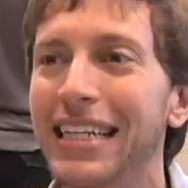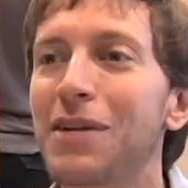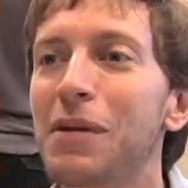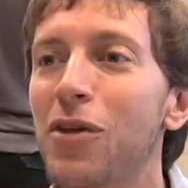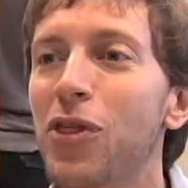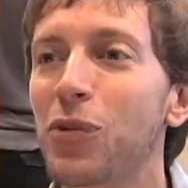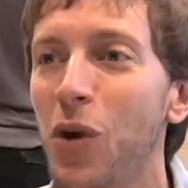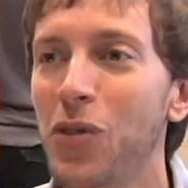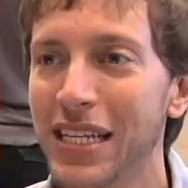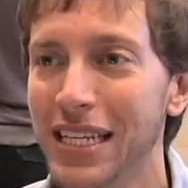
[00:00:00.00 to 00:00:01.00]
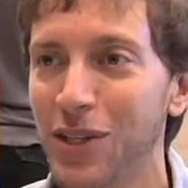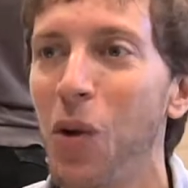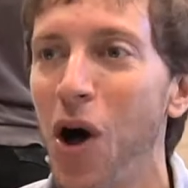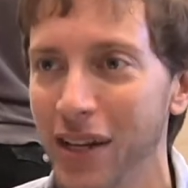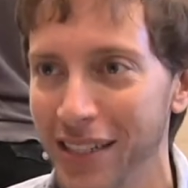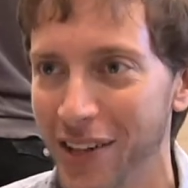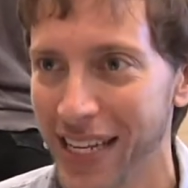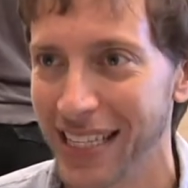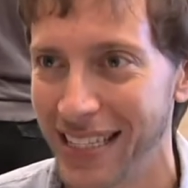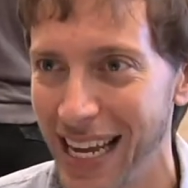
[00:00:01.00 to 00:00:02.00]
I tend to be a throw things at the wall until they
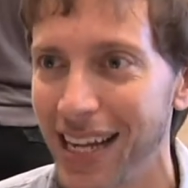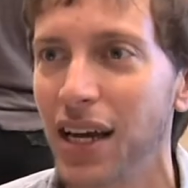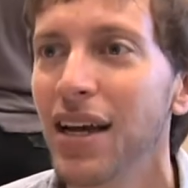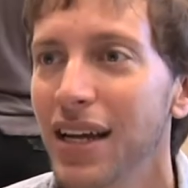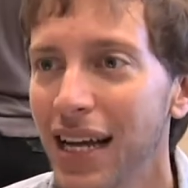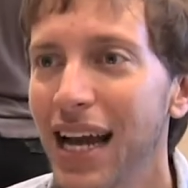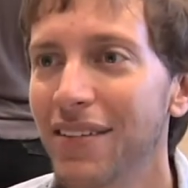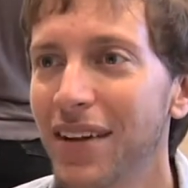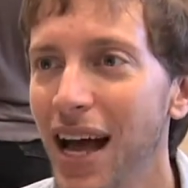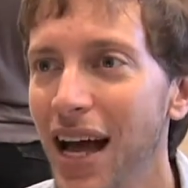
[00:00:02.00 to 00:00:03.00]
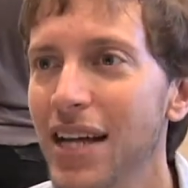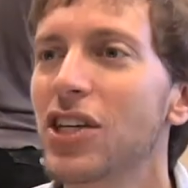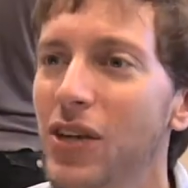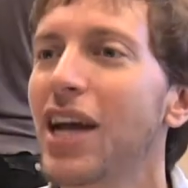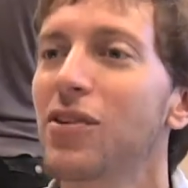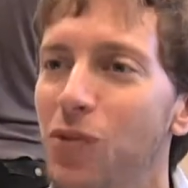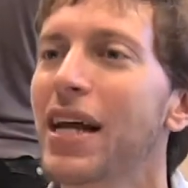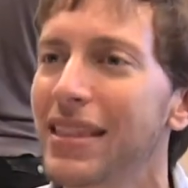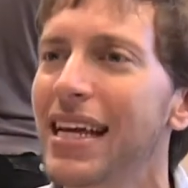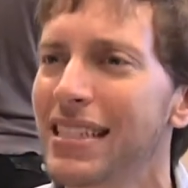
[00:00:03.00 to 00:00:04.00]
stick kind of guy, so you kind of
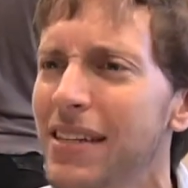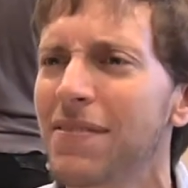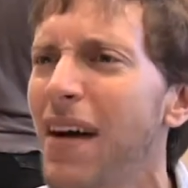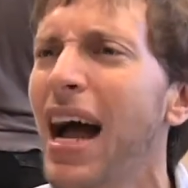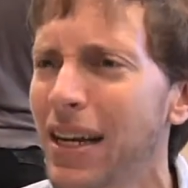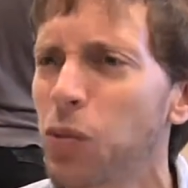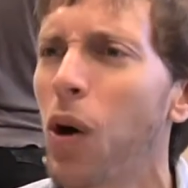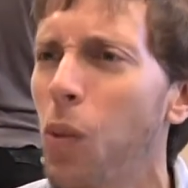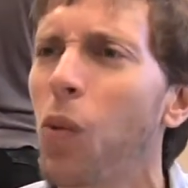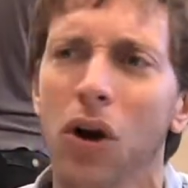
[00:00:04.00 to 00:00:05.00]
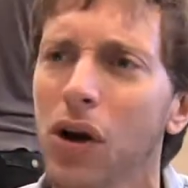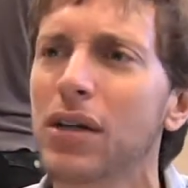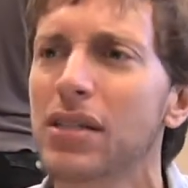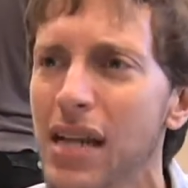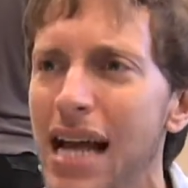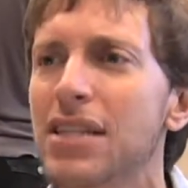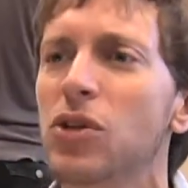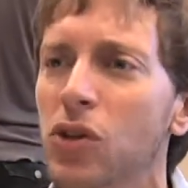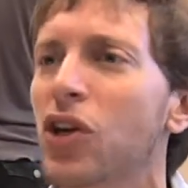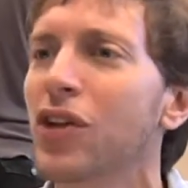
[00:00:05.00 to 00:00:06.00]
write things and find what works works, and as
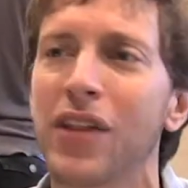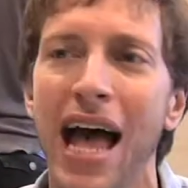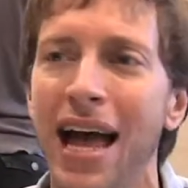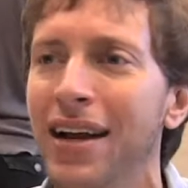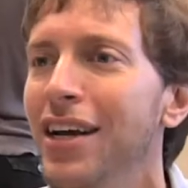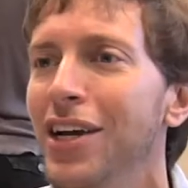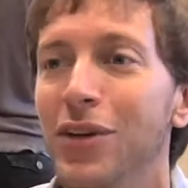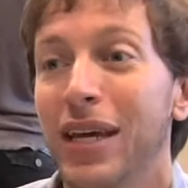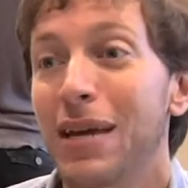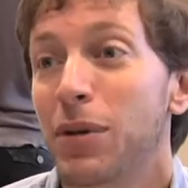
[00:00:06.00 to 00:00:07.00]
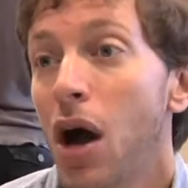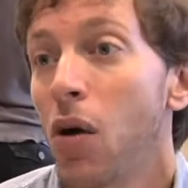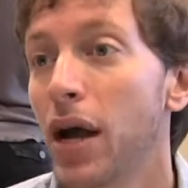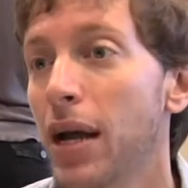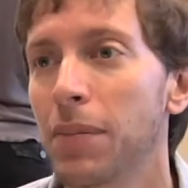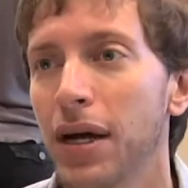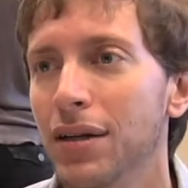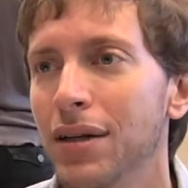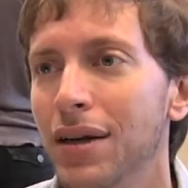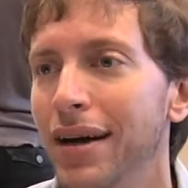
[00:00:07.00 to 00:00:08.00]
you learn that, you keep going. But
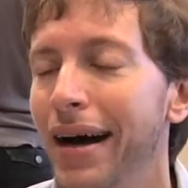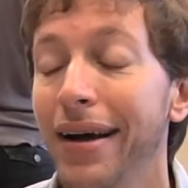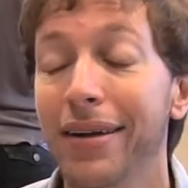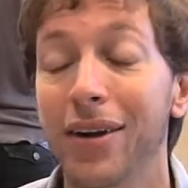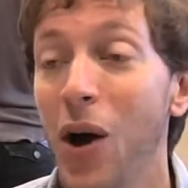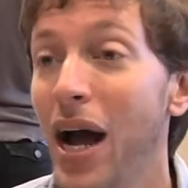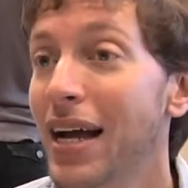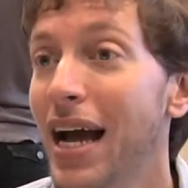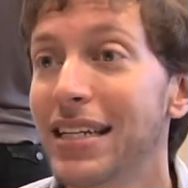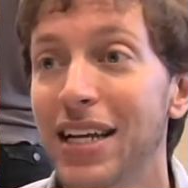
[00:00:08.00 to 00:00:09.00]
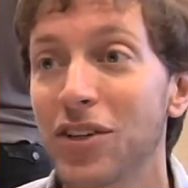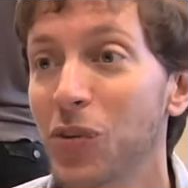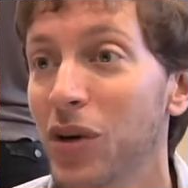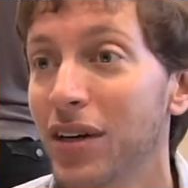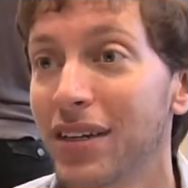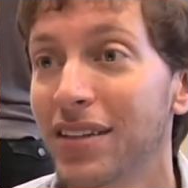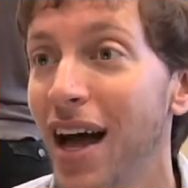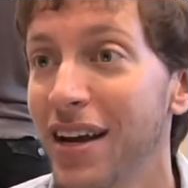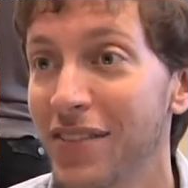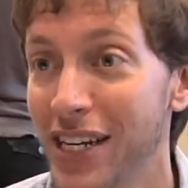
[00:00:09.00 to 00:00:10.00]
I don't know. I, I tend to work
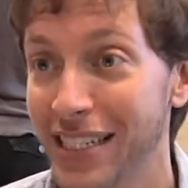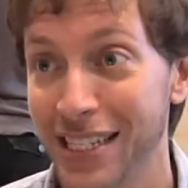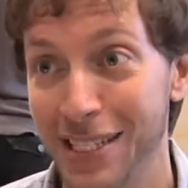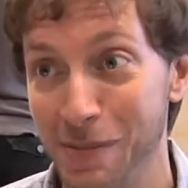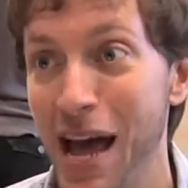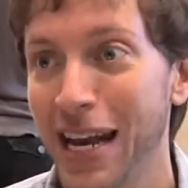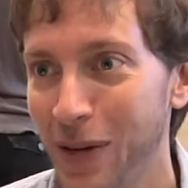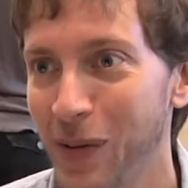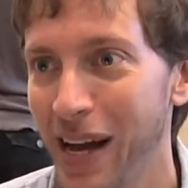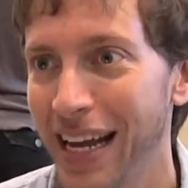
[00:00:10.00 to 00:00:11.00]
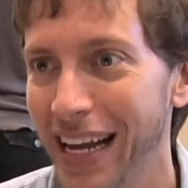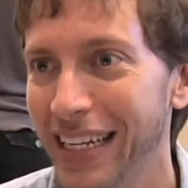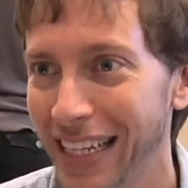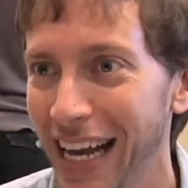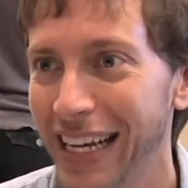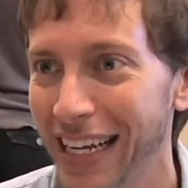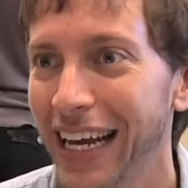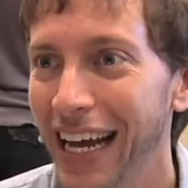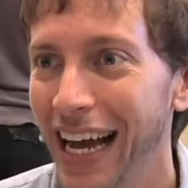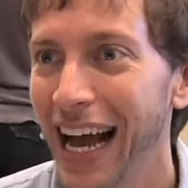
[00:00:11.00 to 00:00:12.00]
not in a very systematic way. I, I,
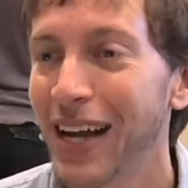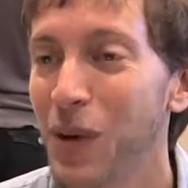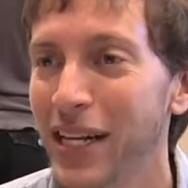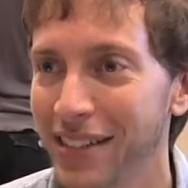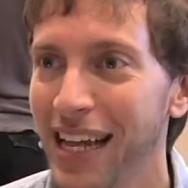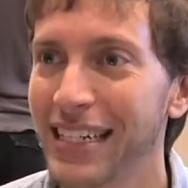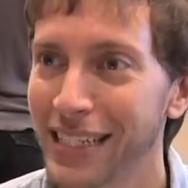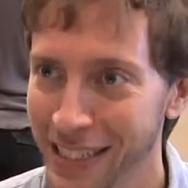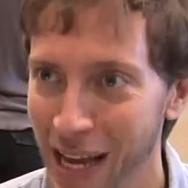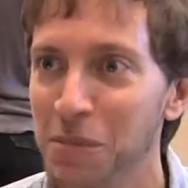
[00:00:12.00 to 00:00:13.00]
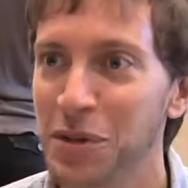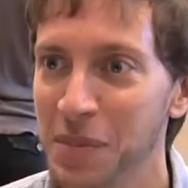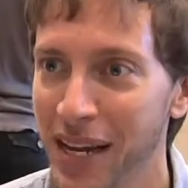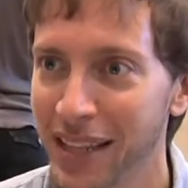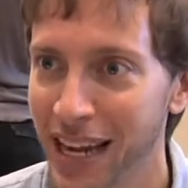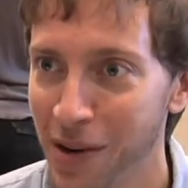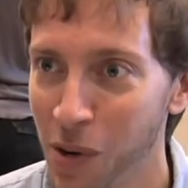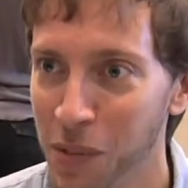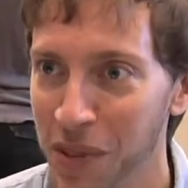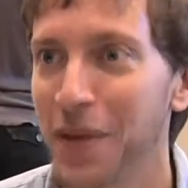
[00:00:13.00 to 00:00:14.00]
I wait till ideas come to me and then I
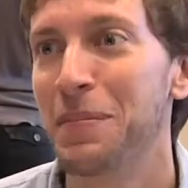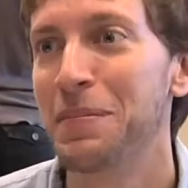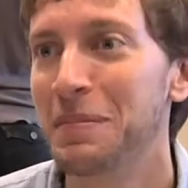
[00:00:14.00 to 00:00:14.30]
run with them.